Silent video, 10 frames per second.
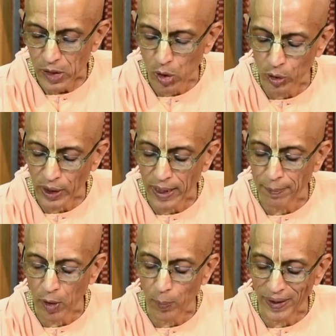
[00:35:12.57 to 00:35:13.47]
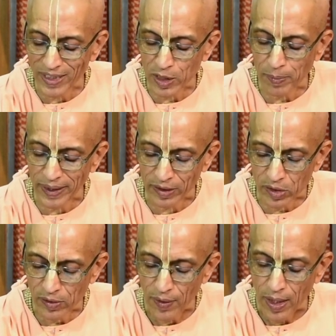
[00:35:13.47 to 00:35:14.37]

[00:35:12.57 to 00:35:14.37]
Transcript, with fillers: So, Śrīla Prabhupāda explains,